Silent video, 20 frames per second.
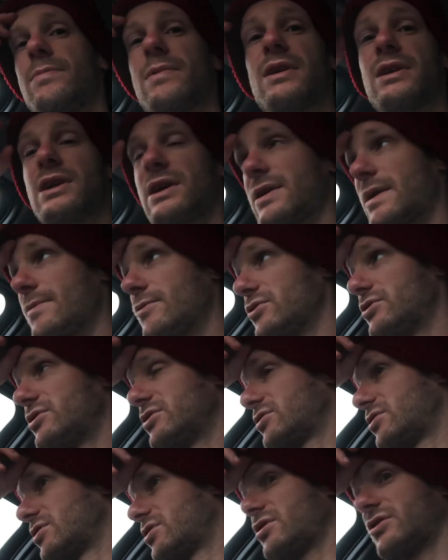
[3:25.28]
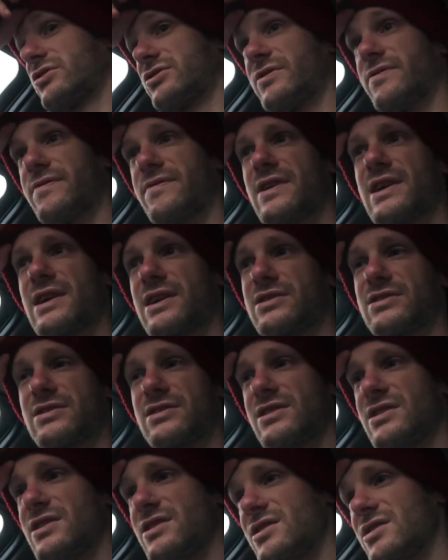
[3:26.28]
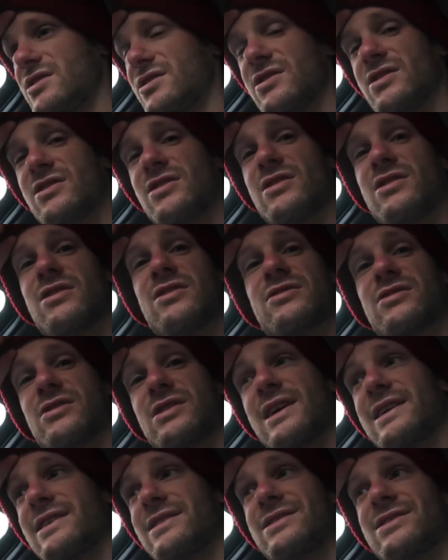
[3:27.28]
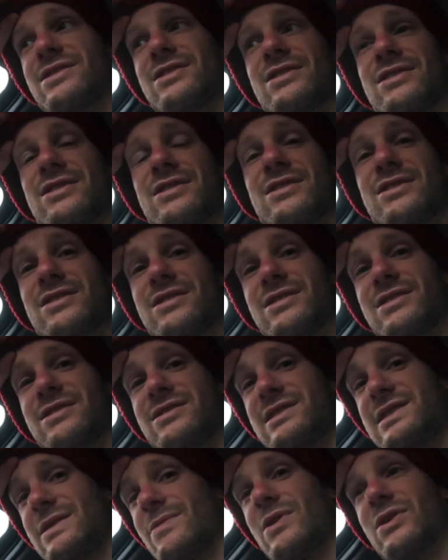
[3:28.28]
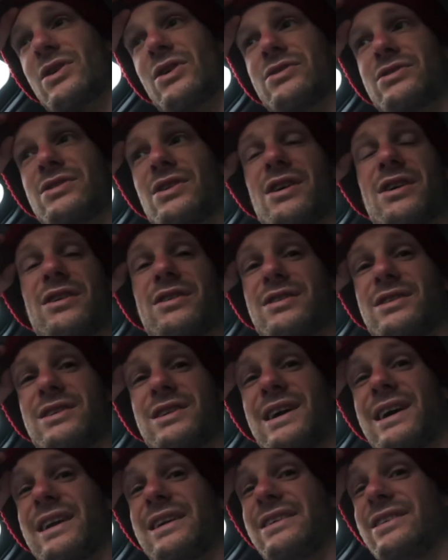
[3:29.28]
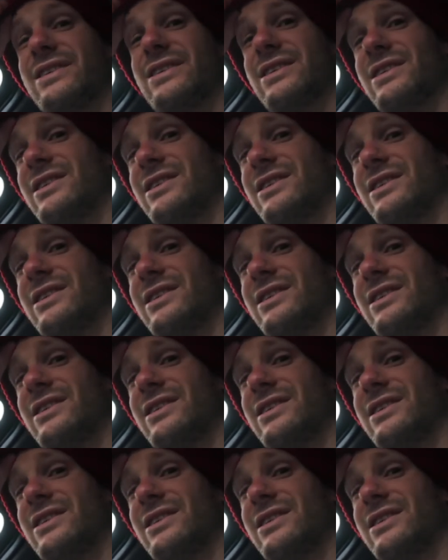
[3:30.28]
depending on how much it's going to cost to fix. So let's see what goes on. And